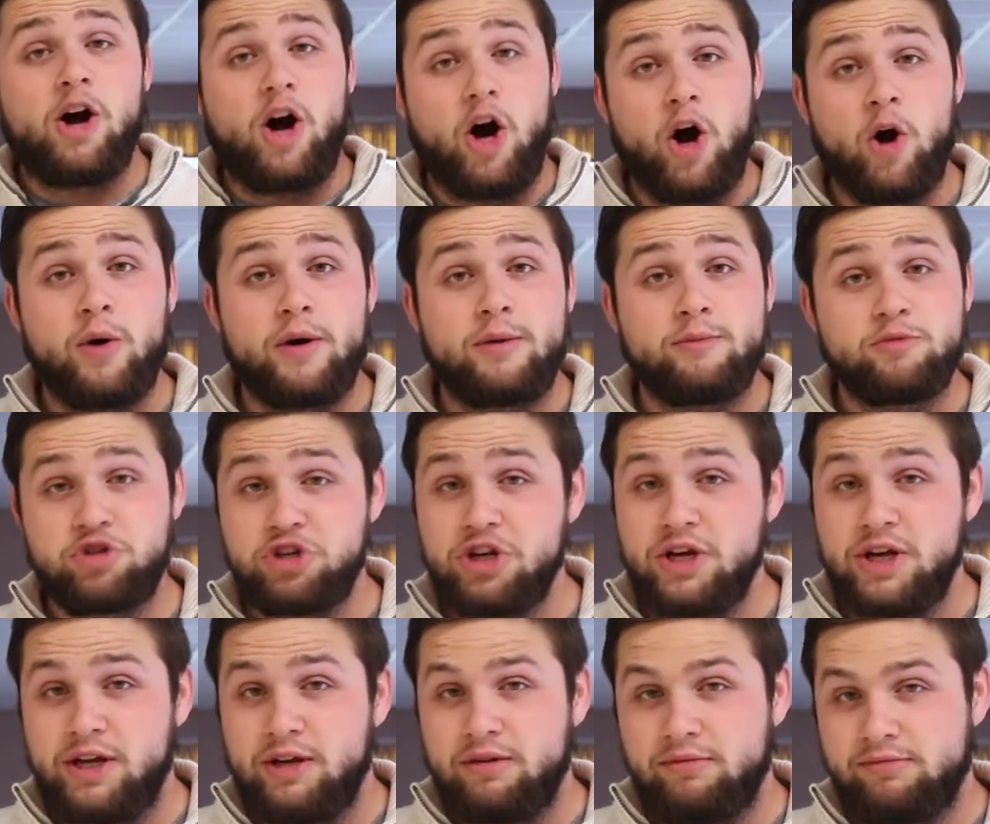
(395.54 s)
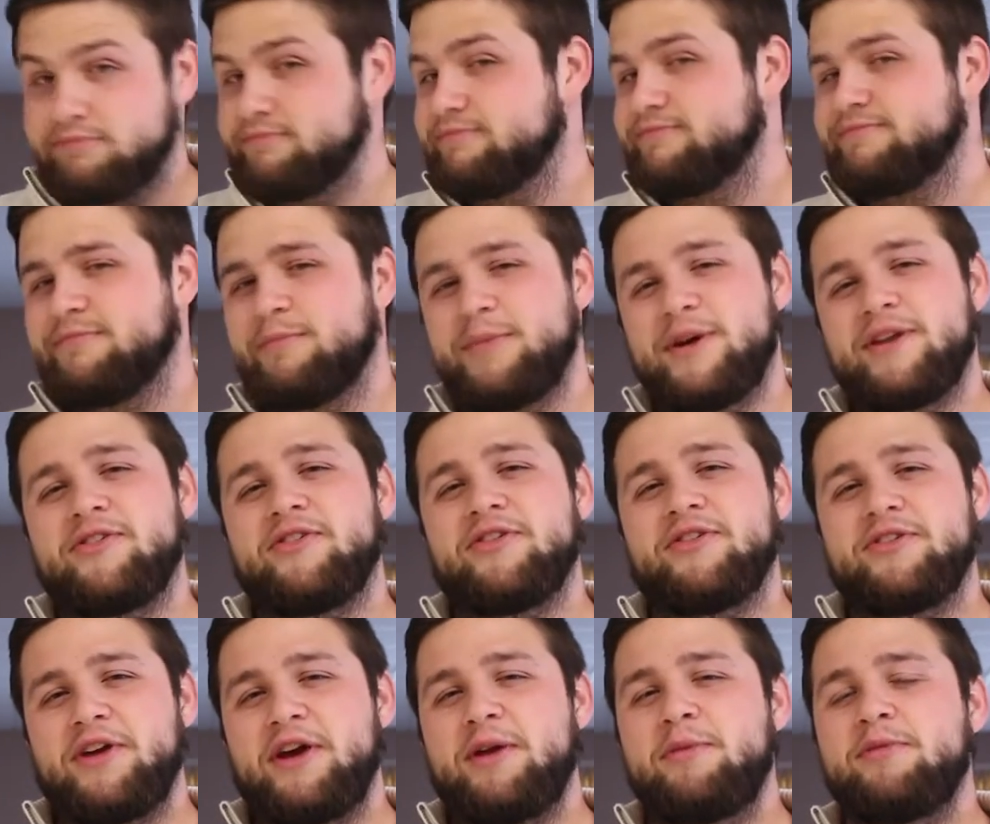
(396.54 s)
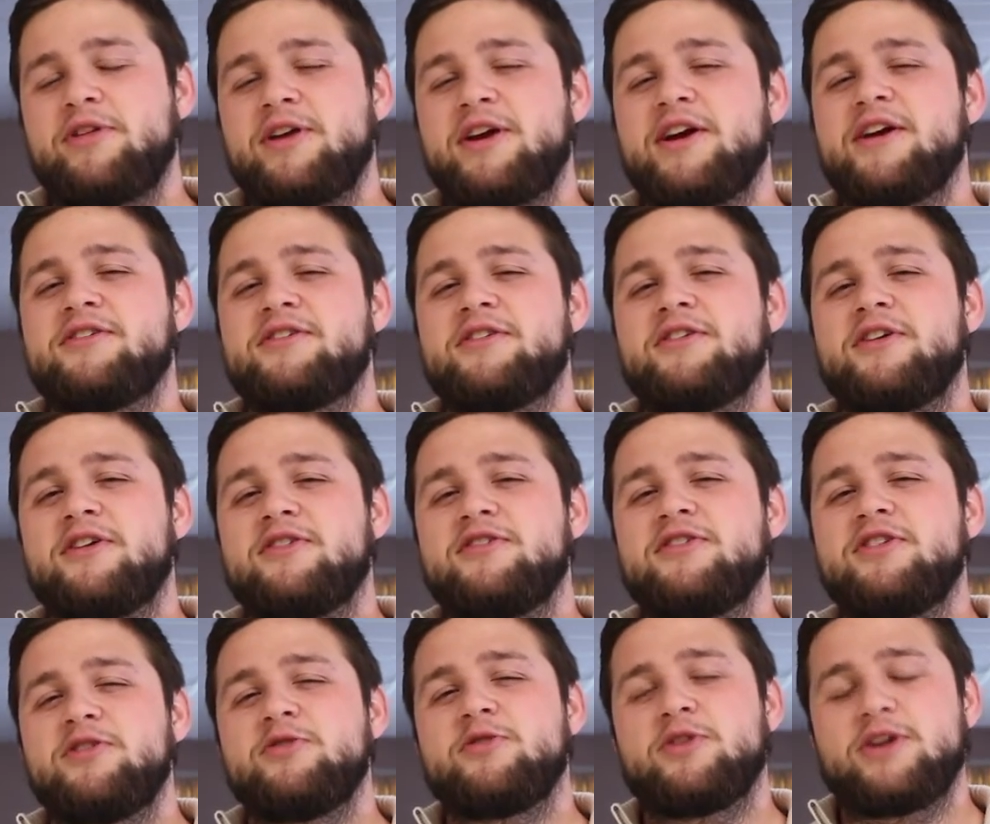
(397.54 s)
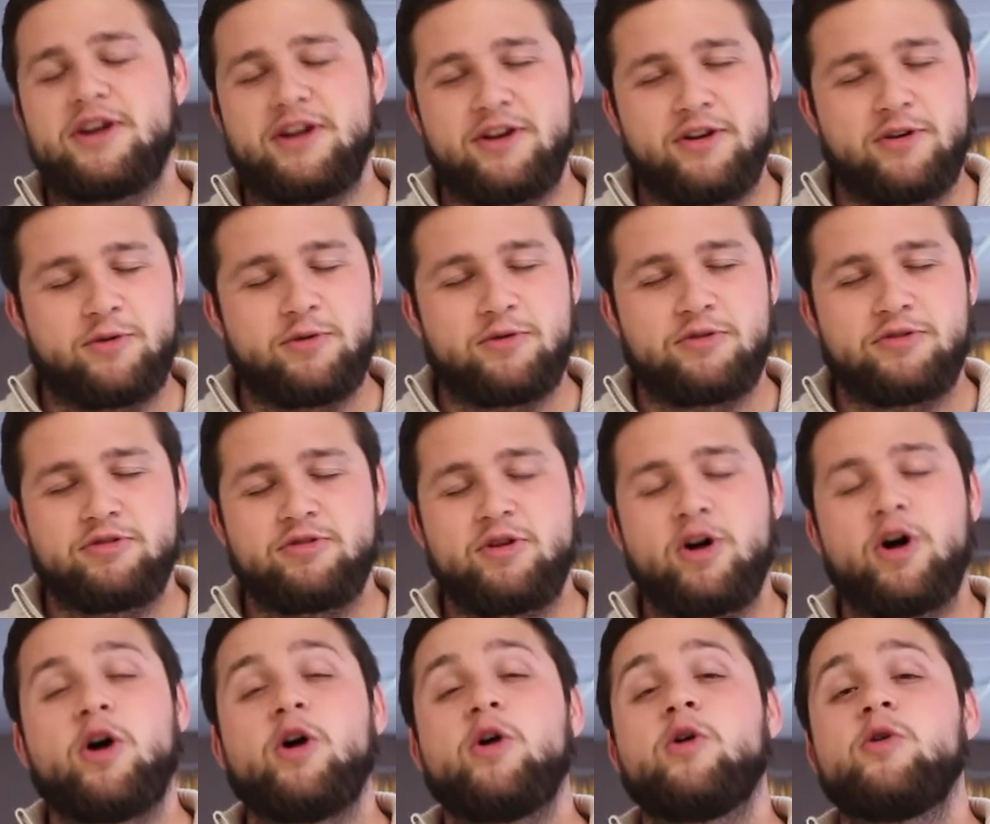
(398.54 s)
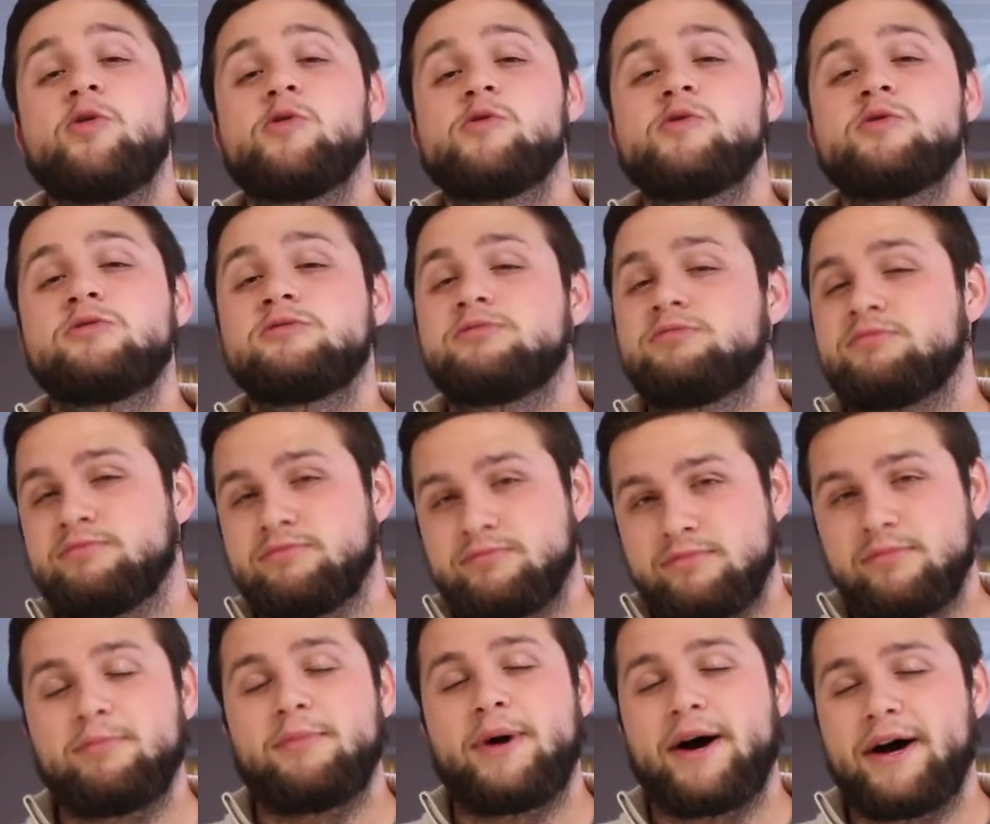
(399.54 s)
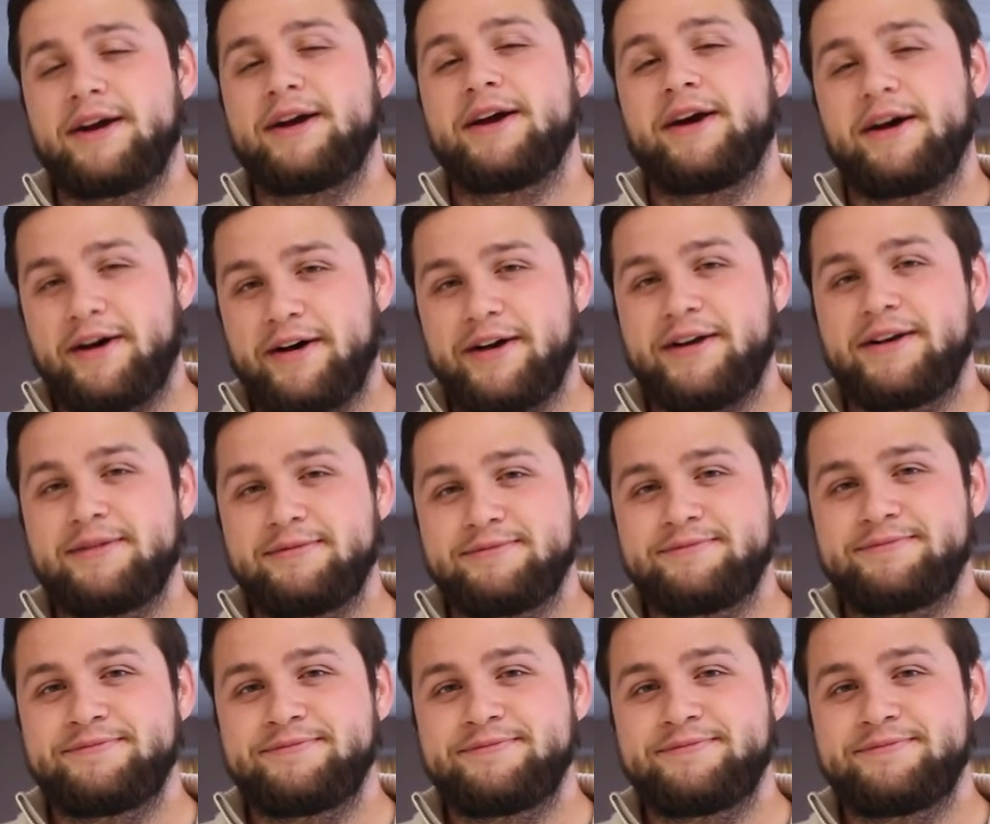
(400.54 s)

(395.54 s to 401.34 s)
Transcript: OMG means the same thing as it does to you kiddos. Oh my God.